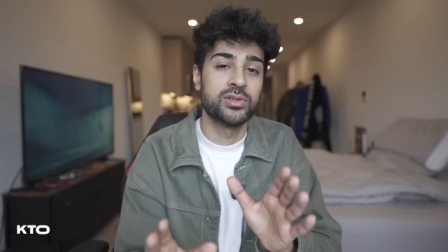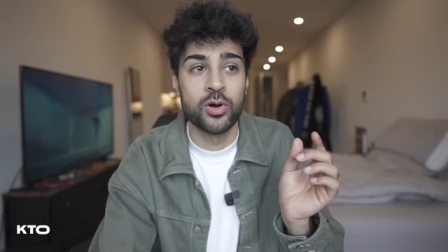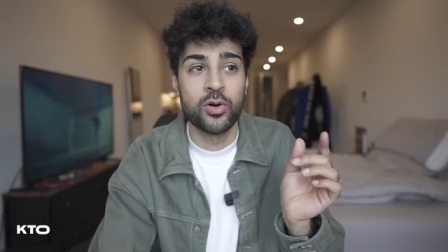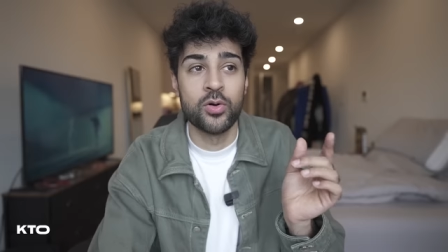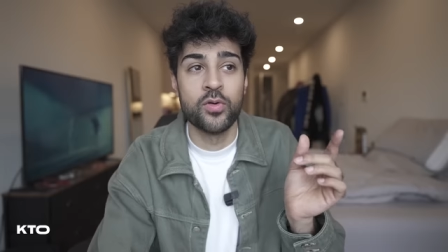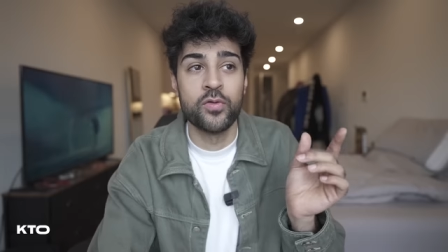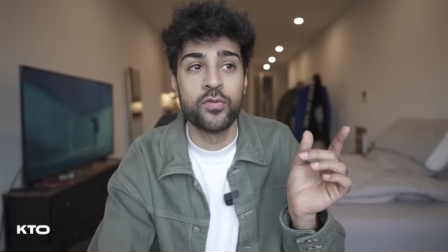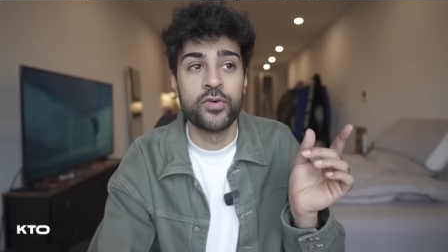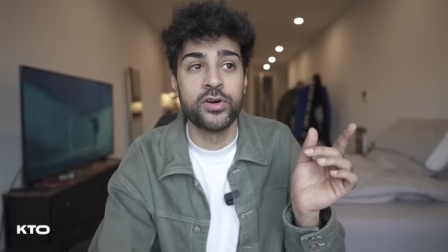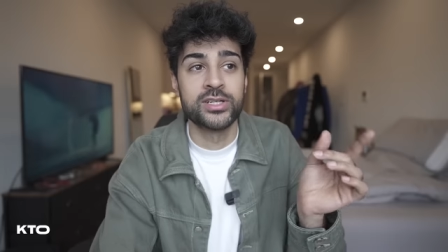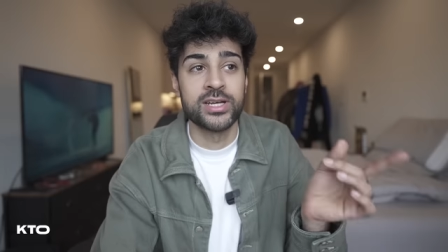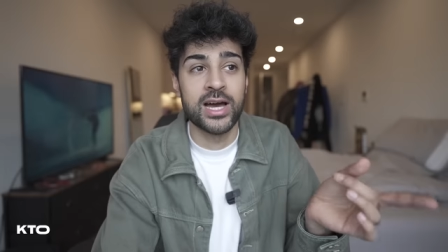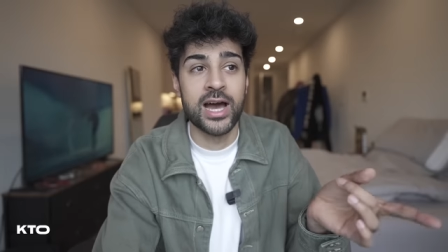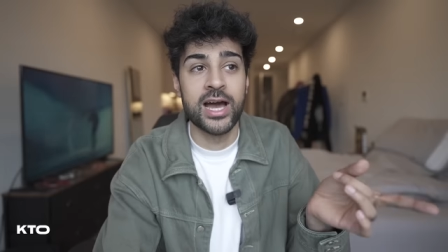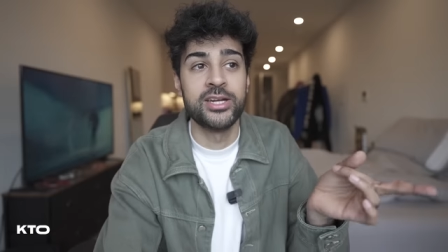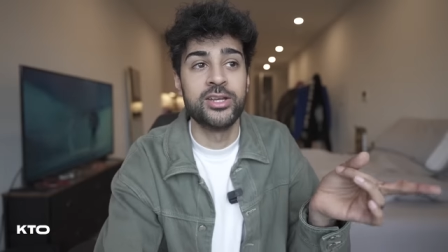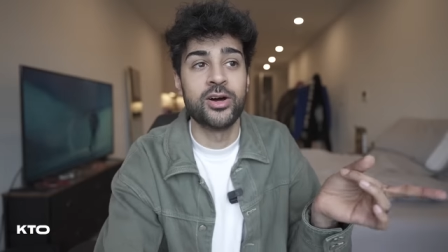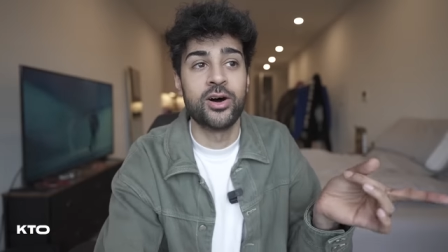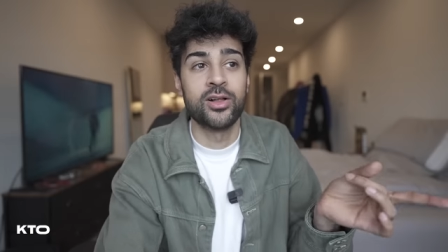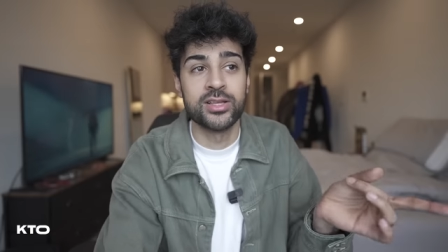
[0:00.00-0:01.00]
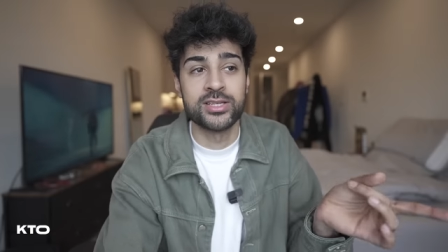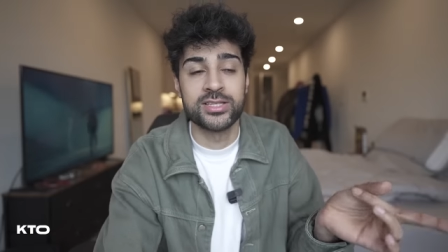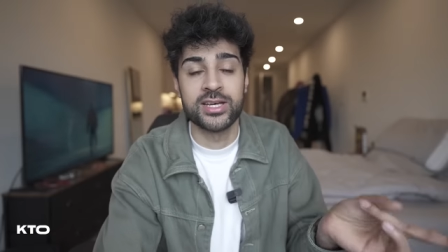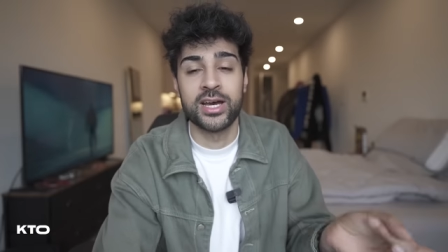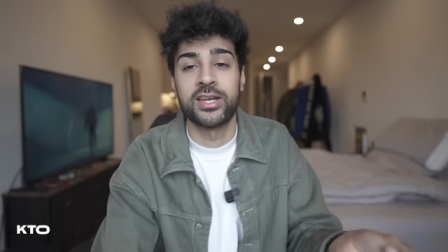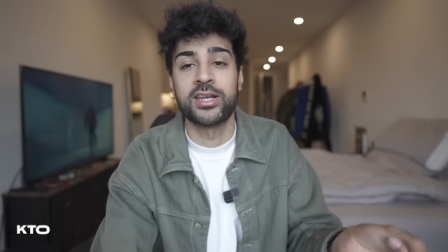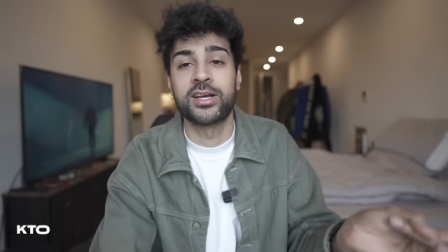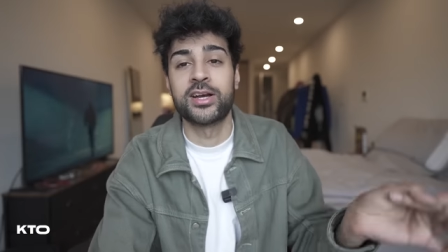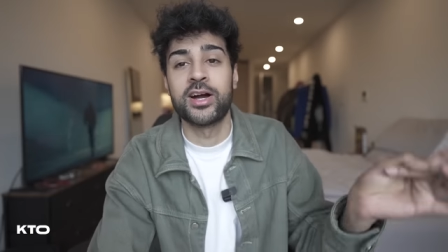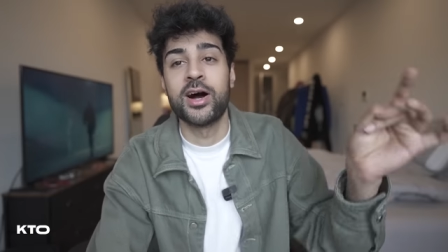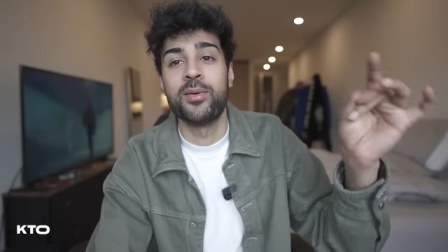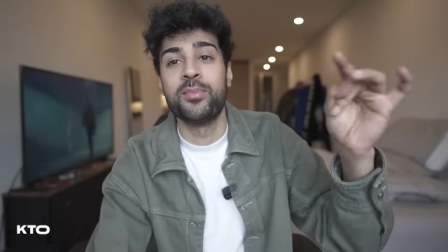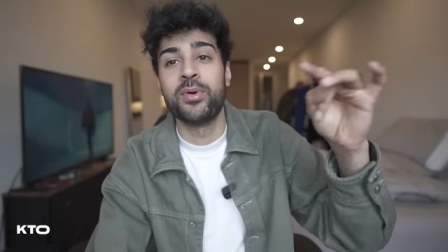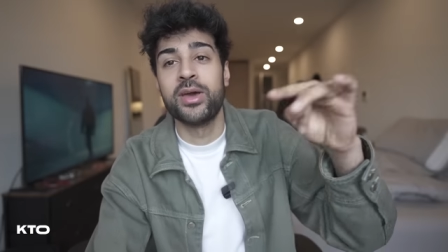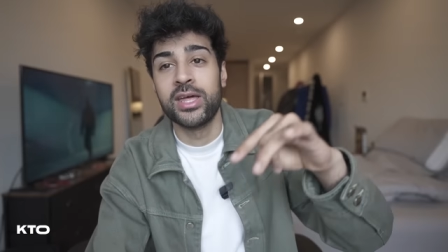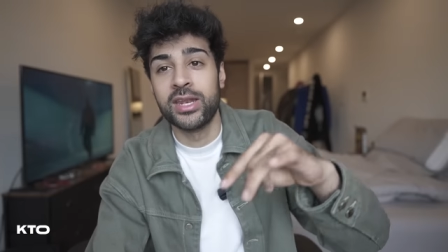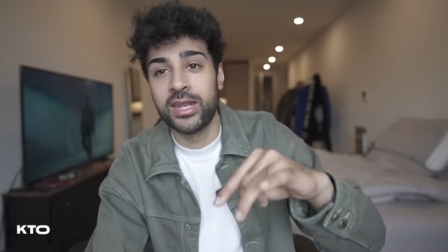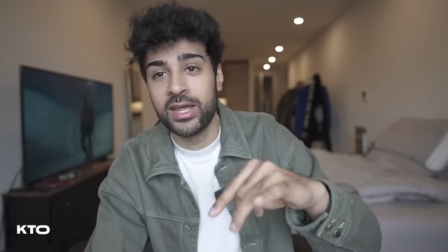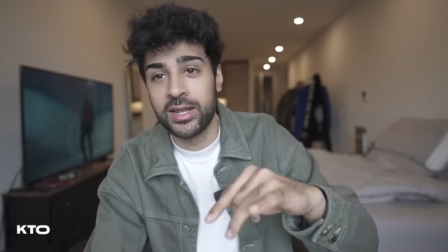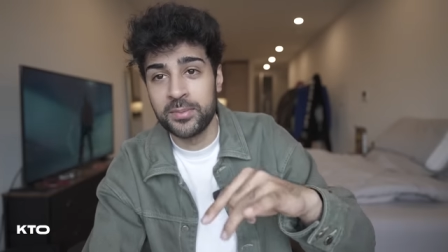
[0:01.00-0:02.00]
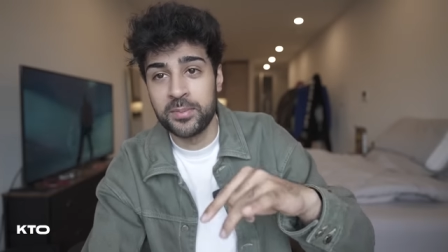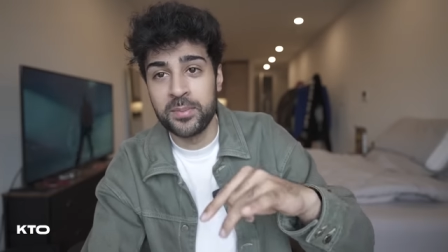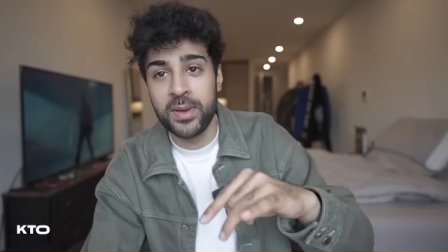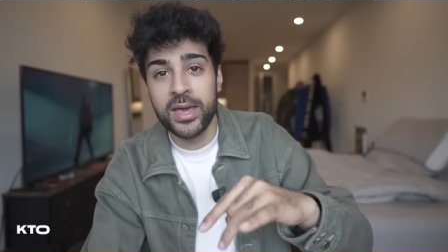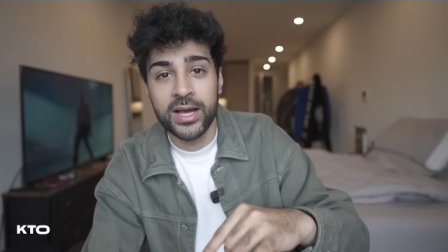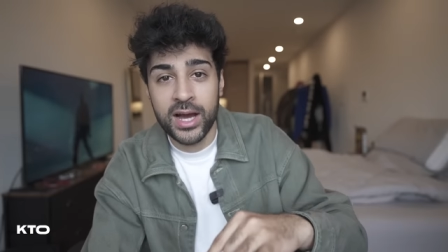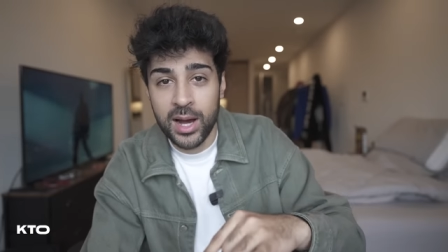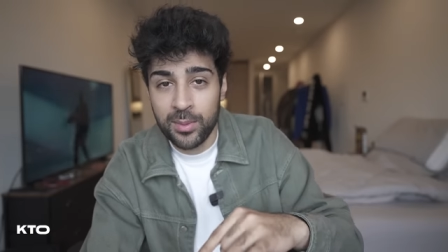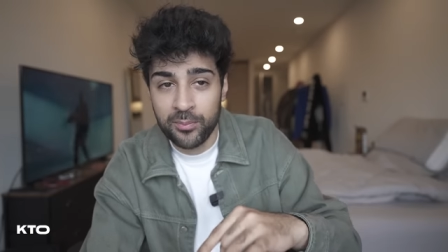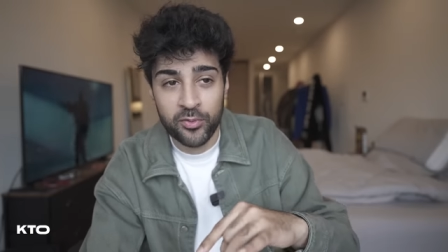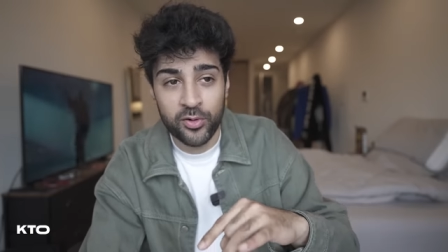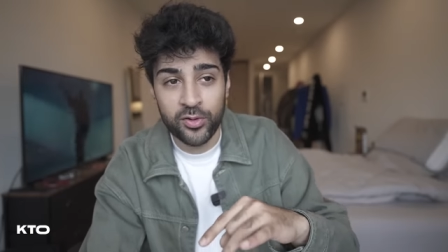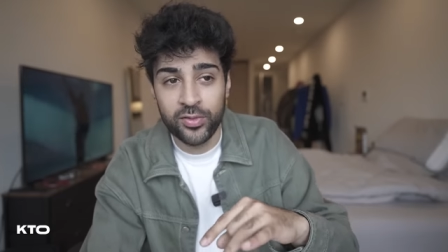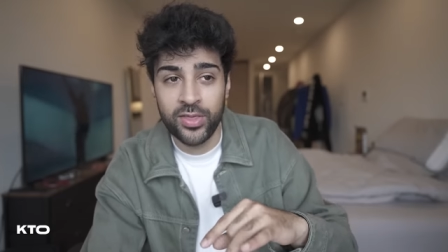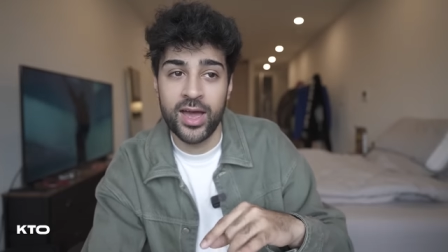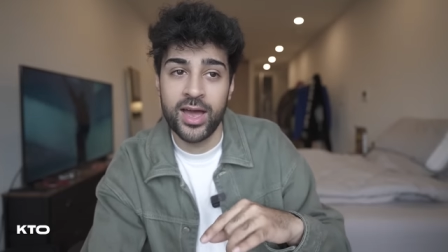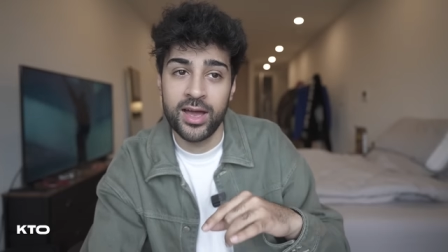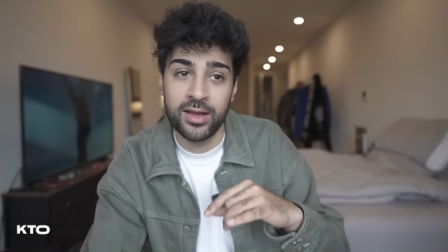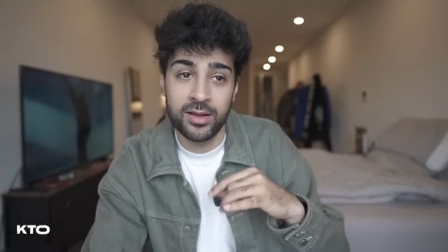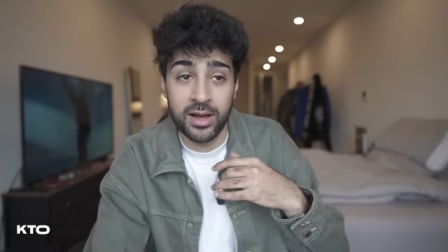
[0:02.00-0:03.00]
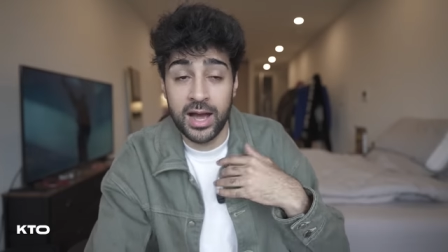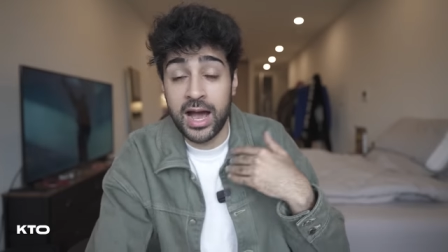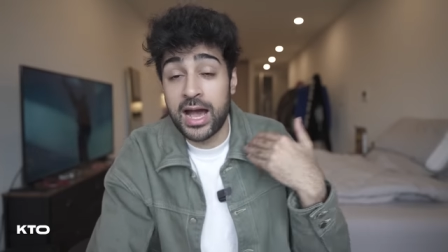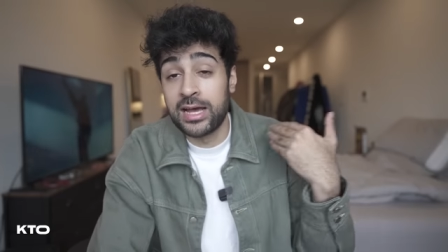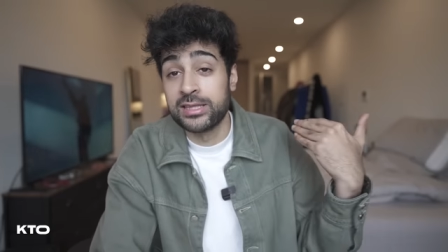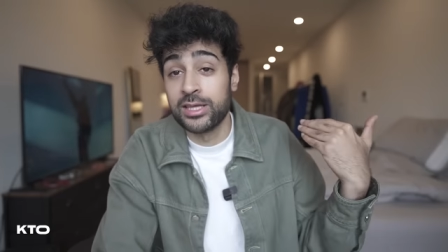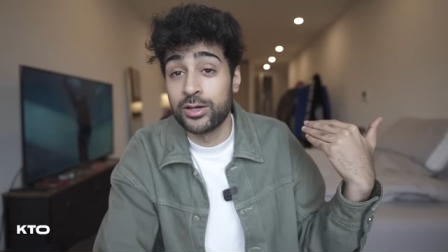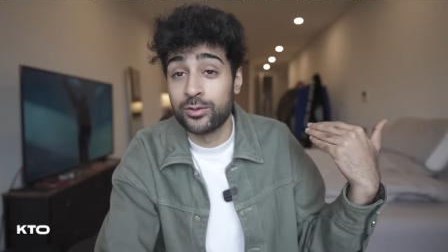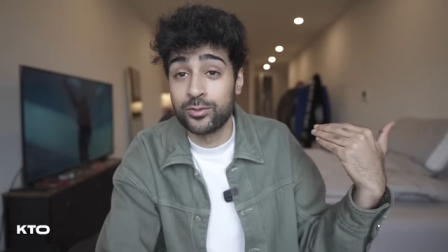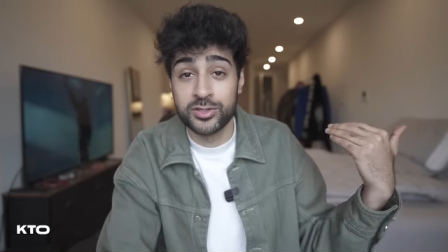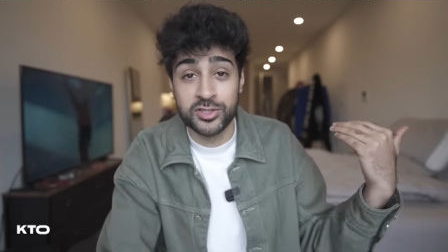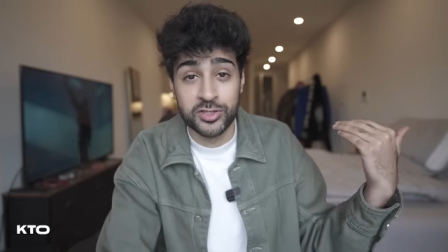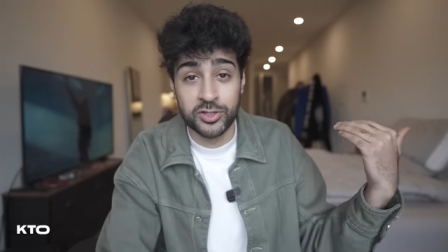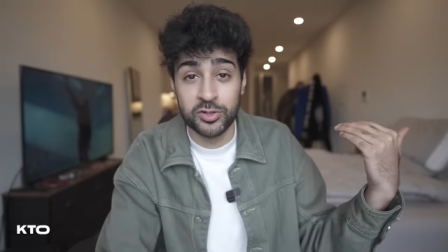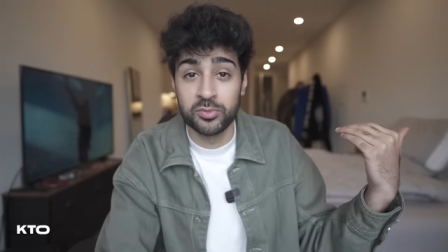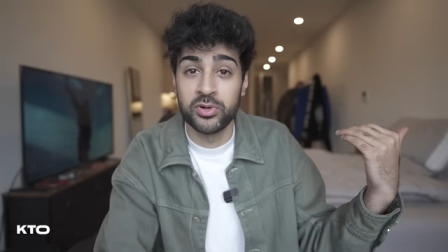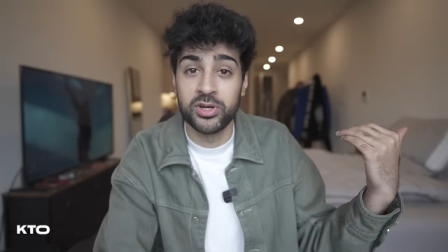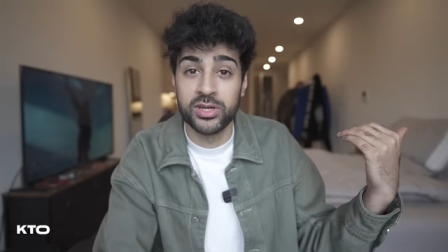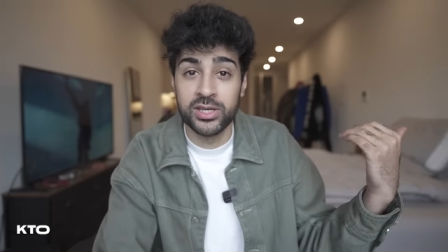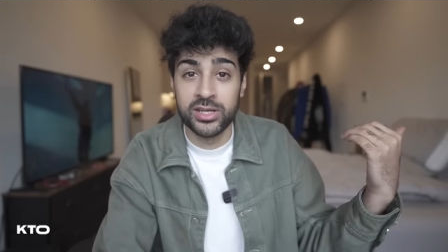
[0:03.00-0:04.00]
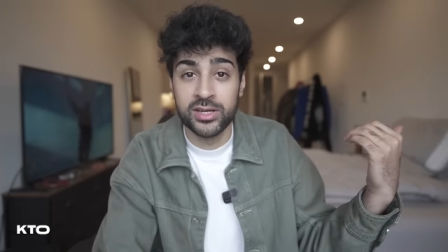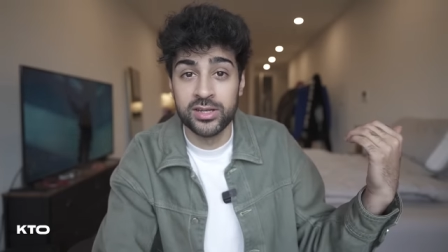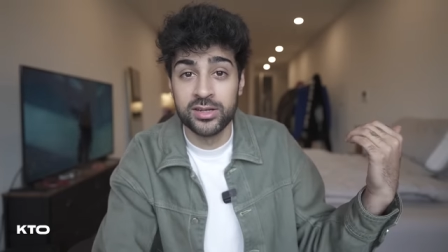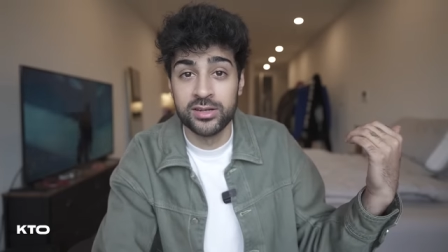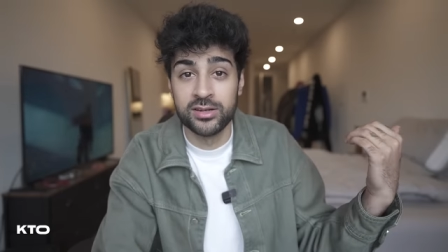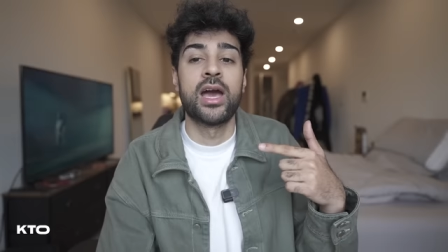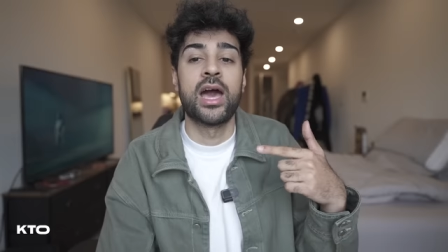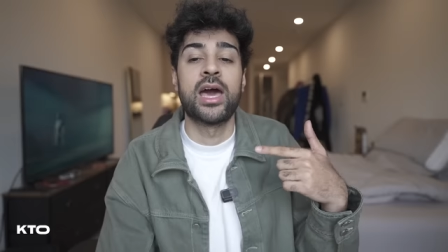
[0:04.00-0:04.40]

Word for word: So for Ty Dolla Sign to come in and make up for that, I think was super needed.